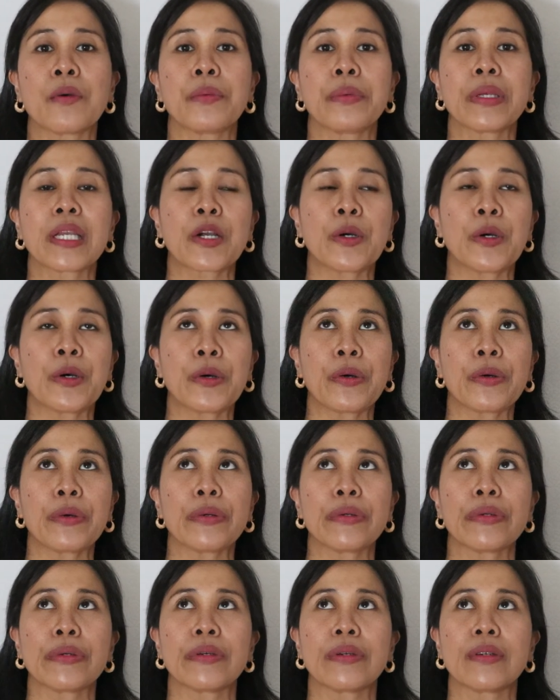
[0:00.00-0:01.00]
we
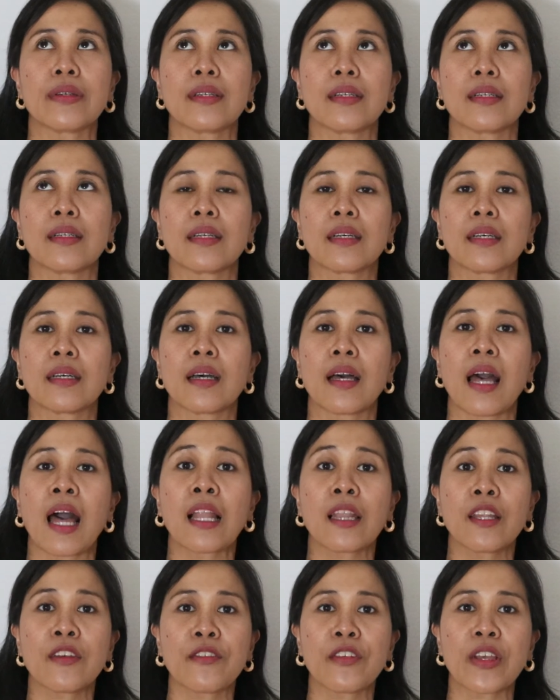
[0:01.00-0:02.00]
call
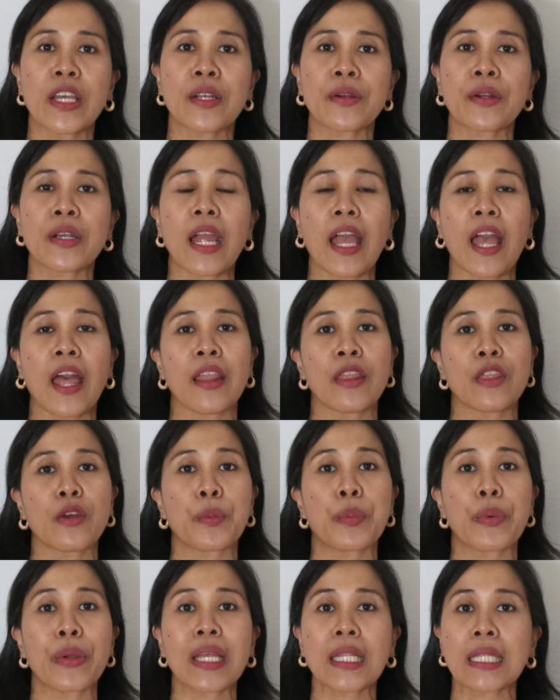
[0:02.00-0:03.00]
elevator, and the
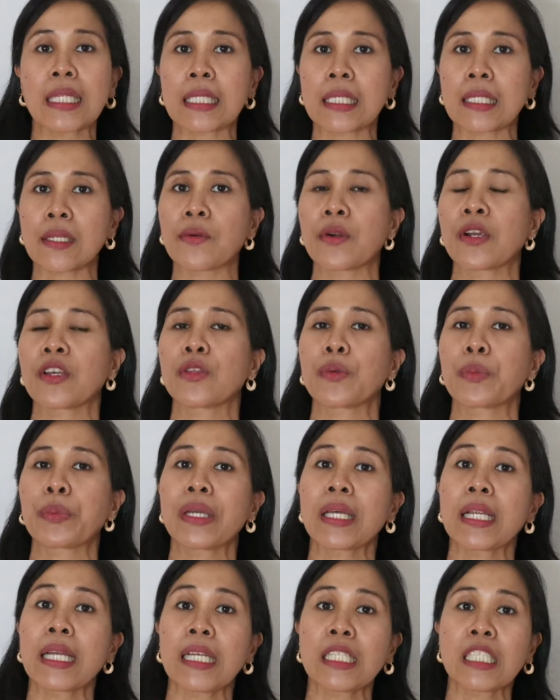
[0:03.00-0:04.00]
Brits or the
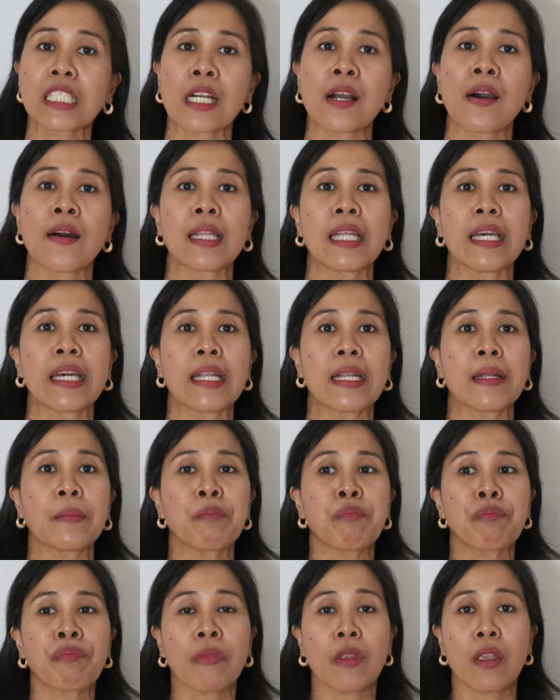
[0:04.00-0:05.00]
British call it
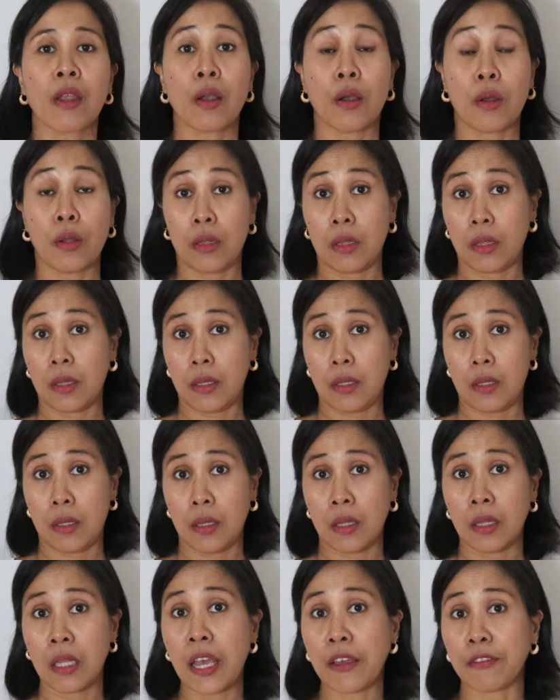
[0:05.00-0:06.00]

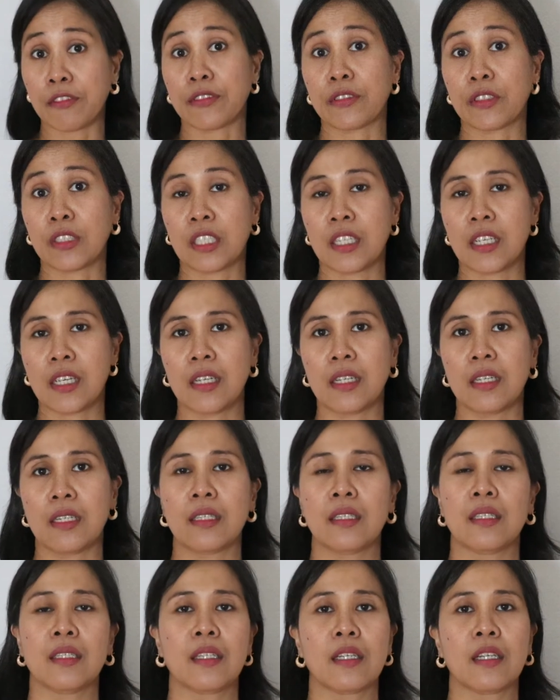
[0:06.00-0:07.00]
lift.
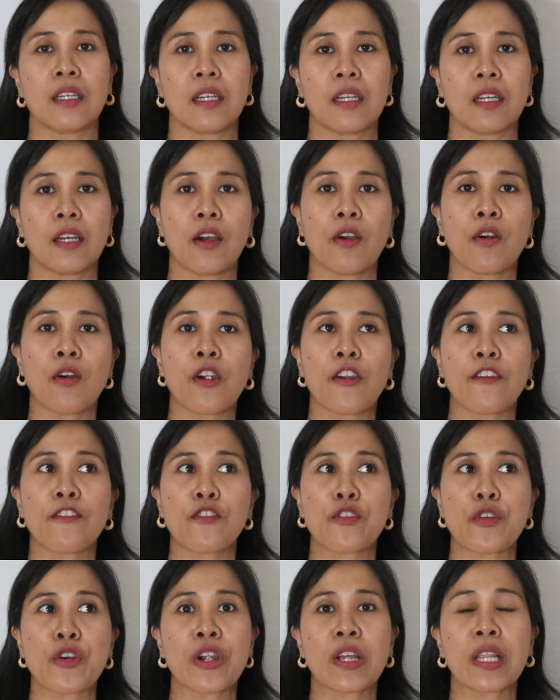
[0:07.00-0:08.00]
Or
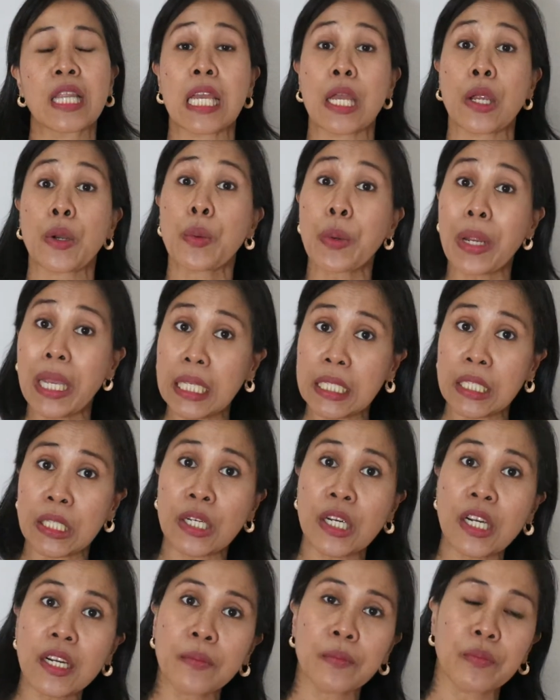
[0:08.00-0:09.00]
for the
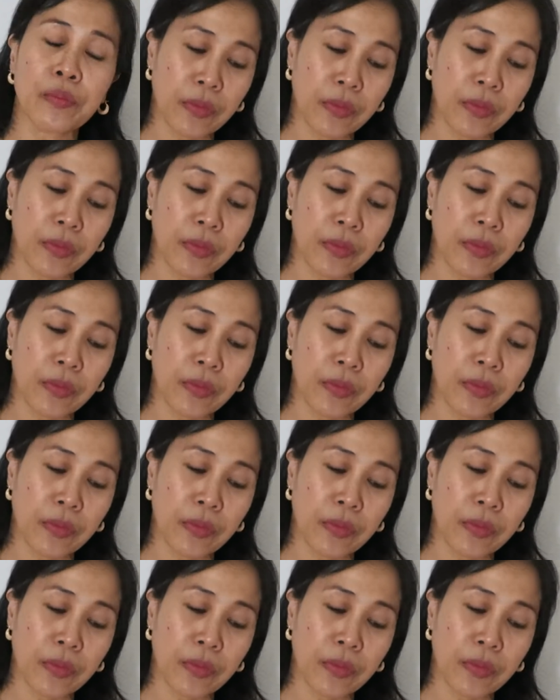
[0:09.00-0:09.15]
eraser,